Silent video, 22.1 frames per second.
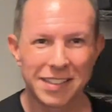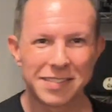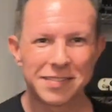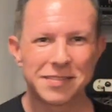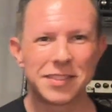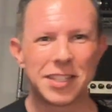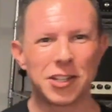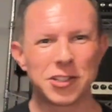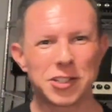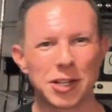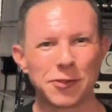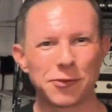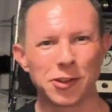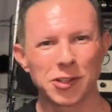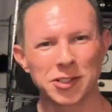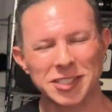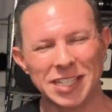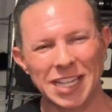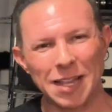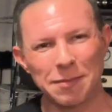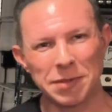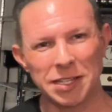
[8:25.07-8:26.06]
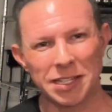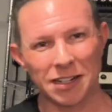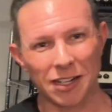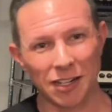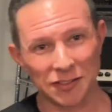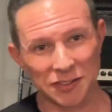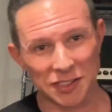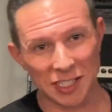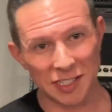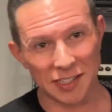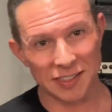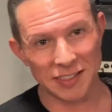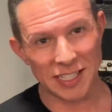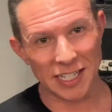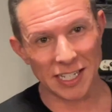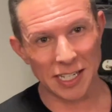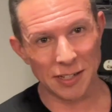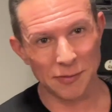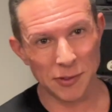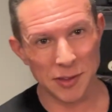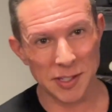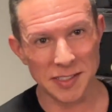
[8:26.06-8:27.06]
There's our first cabinet. I'll see you in a
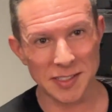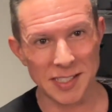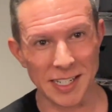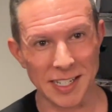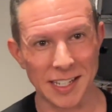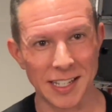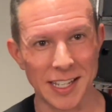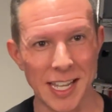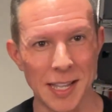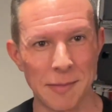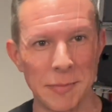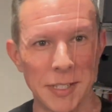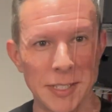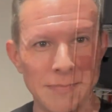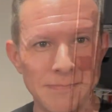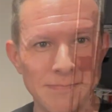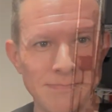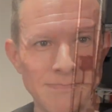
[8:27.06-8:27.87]
second for the second cabinet.